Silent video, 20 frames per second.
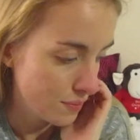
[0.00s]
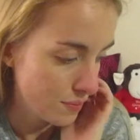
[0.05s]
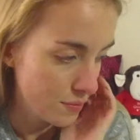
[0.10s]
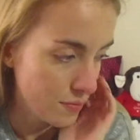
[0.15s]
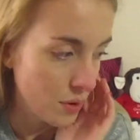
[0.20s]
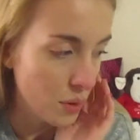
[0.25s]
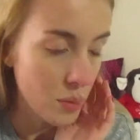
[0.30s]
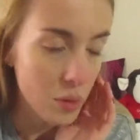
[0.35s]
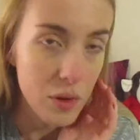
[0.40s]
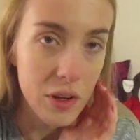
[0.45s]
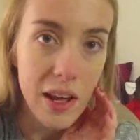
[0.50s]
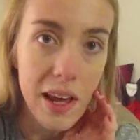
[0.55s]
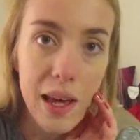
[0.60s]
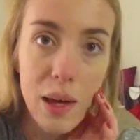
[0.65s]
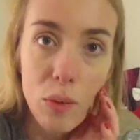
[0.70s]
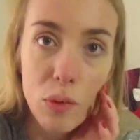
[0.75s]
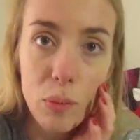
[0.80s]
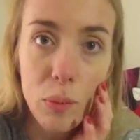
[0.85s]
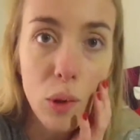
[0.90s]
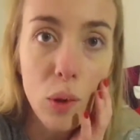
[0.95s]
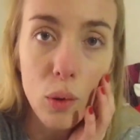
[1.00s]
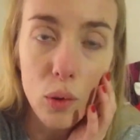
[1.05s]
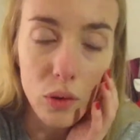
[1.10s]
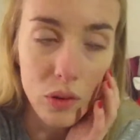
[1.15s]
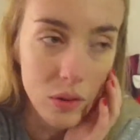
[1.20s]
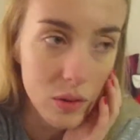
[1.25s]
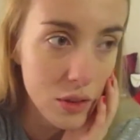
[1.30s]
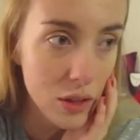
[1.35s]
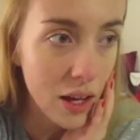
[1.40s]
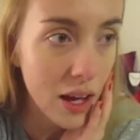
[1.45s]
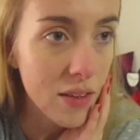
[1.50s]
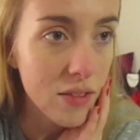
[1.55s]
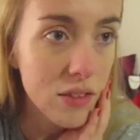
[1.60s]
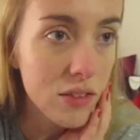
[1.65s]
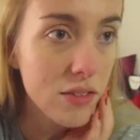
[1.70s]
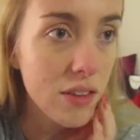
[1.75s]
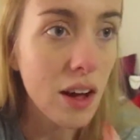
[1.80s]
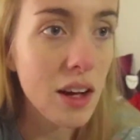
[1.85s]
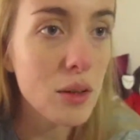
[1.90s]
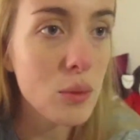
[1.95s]
from the day he was born. You have to
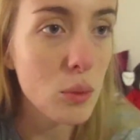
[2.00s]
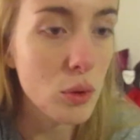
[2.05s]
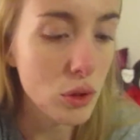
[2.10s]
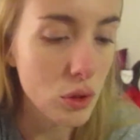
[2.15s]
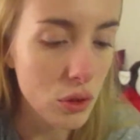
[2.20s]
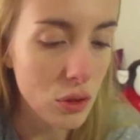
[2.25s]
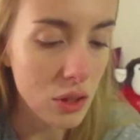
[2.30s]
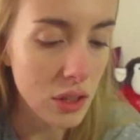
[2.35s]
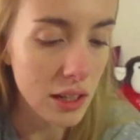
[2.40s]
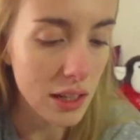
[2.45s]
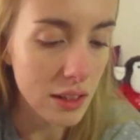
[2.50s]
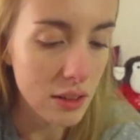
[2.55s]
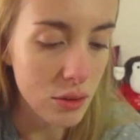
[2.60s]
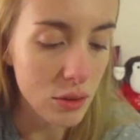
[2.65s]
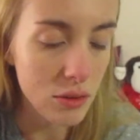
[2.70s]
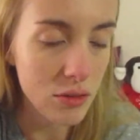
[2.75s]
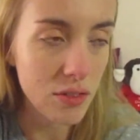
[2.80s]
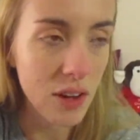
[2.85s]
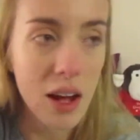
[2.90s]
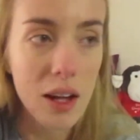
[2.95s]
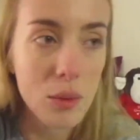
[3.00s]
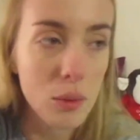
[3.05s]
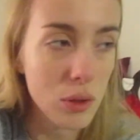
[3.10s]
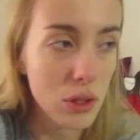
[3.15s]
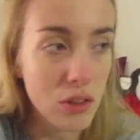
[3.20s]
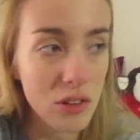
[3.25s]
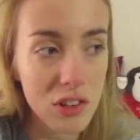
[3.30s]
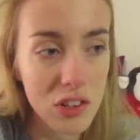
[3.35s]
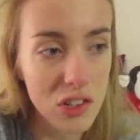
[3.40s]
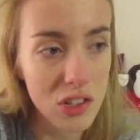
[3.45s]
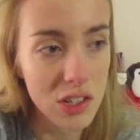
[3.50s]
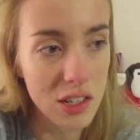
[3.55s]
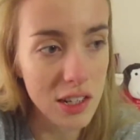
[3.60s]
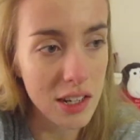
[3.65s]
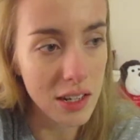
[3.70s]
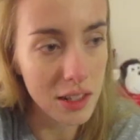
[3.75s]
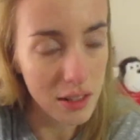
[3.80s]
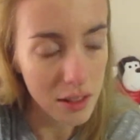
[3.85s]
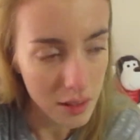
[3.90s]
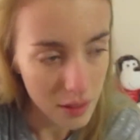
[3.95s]
find what you're good at, or find what you're interested
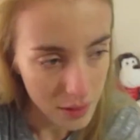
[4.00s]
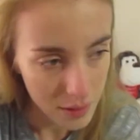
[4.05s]
in.